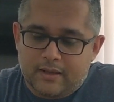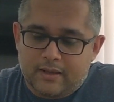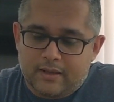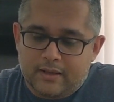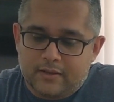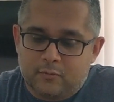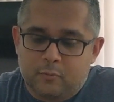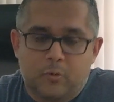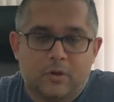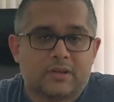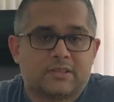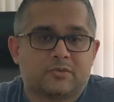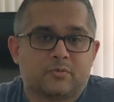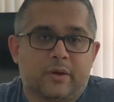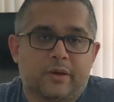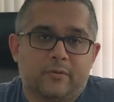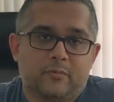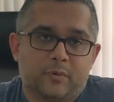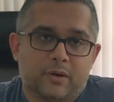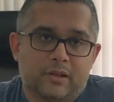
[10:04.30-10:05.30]
It works
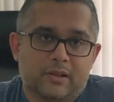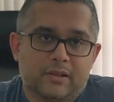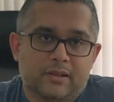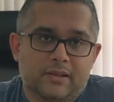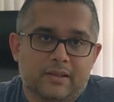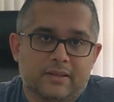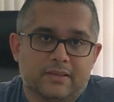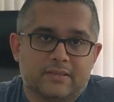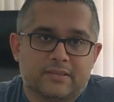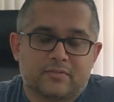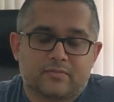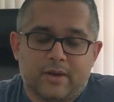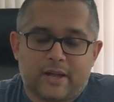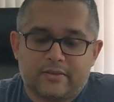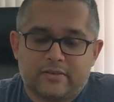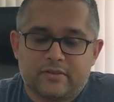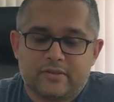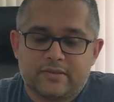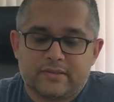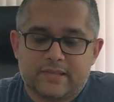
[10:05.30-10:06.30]
quite well. It
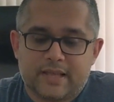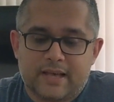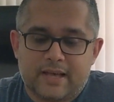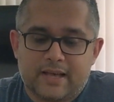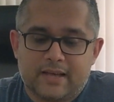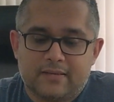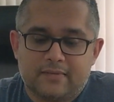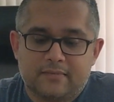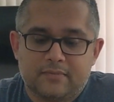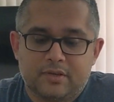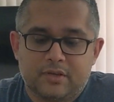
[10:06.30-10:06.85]
scratches that,